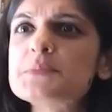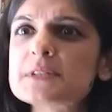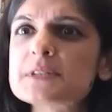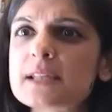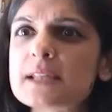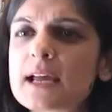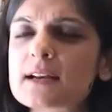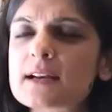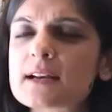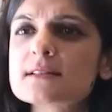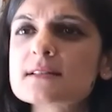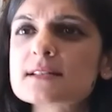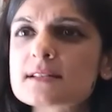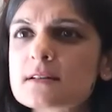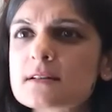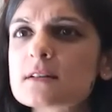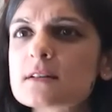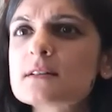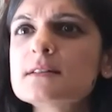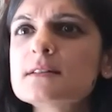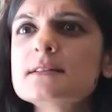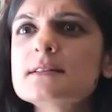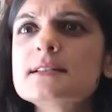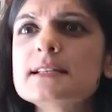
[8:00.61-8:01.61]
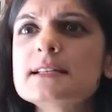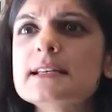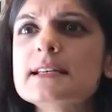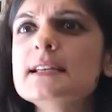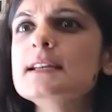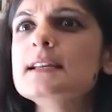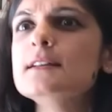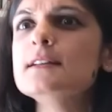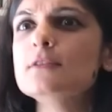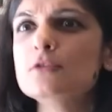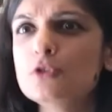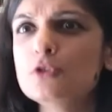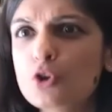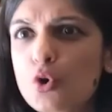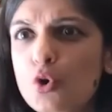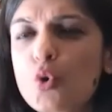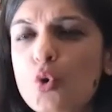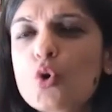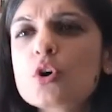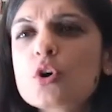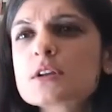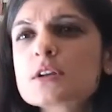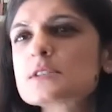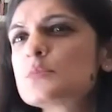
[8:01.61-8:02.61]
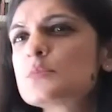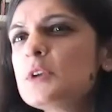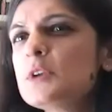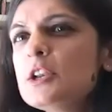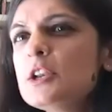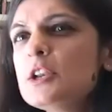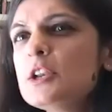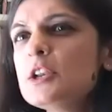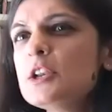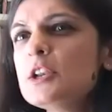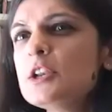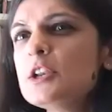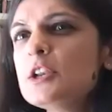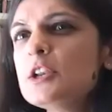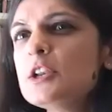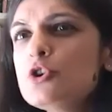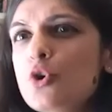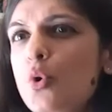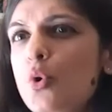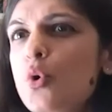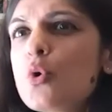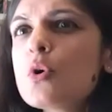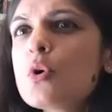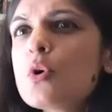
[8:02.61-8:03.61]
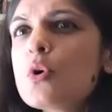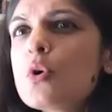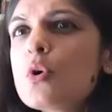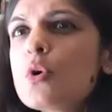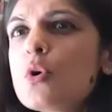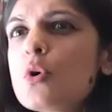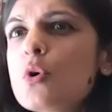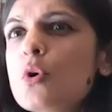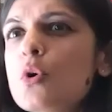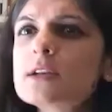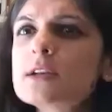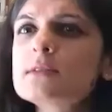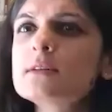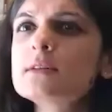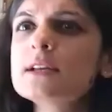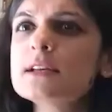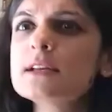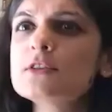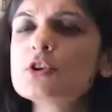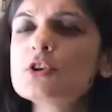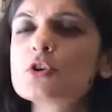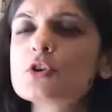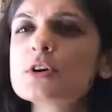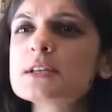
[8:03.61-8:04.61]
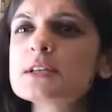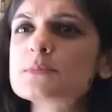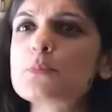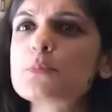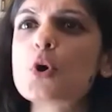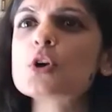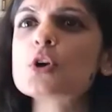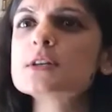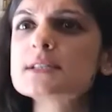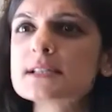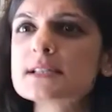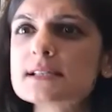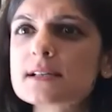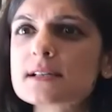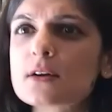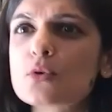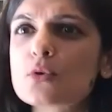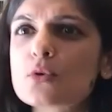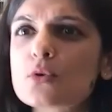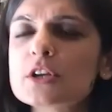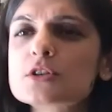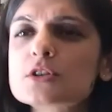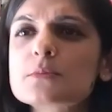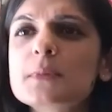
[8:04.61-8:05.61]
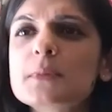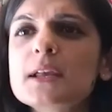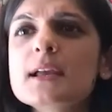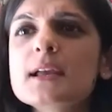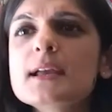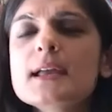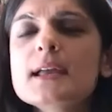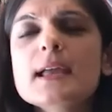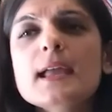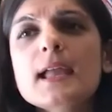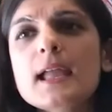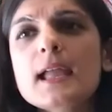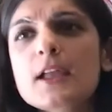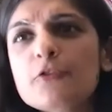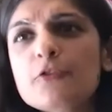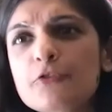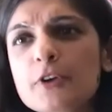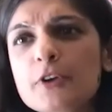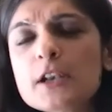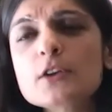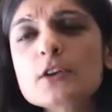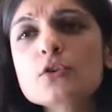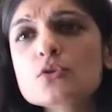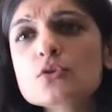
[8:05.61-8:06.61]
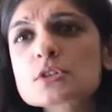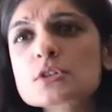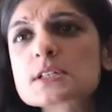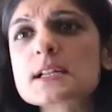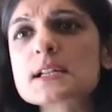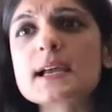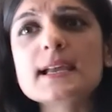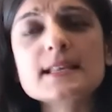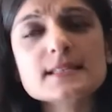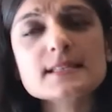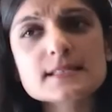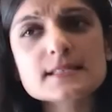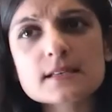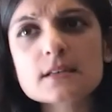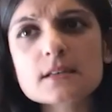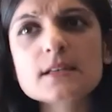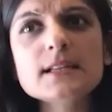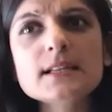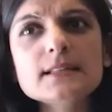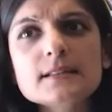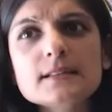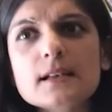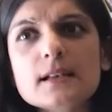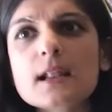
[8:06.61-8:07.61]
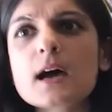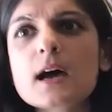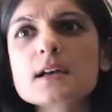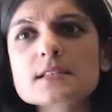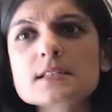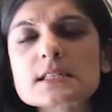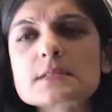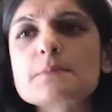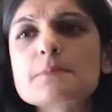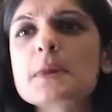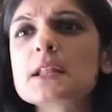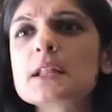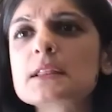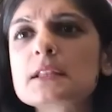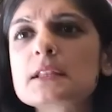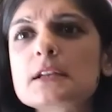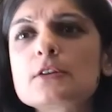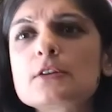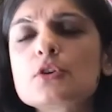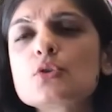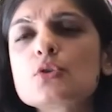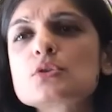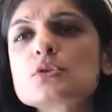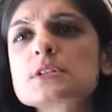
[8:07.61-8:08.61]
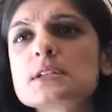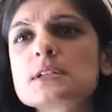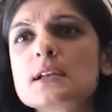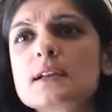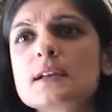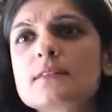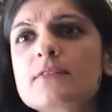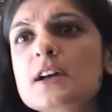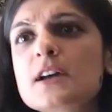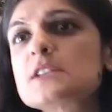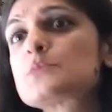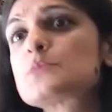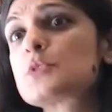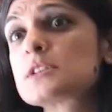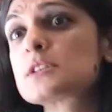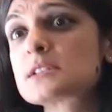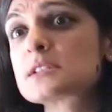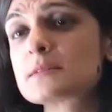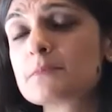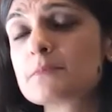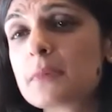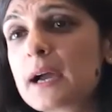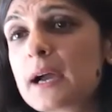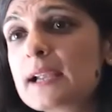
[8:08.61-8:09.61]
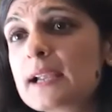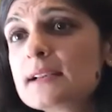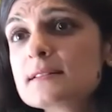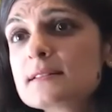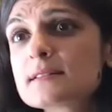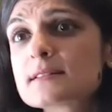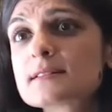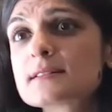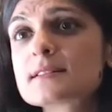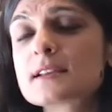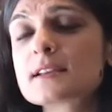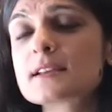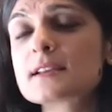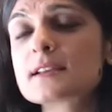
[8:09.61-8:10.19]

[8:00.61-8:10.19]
that uncertainty low, because we know what his policies are going to be. If it looks like, and certainly in the last month, it looks like Vice President Biden's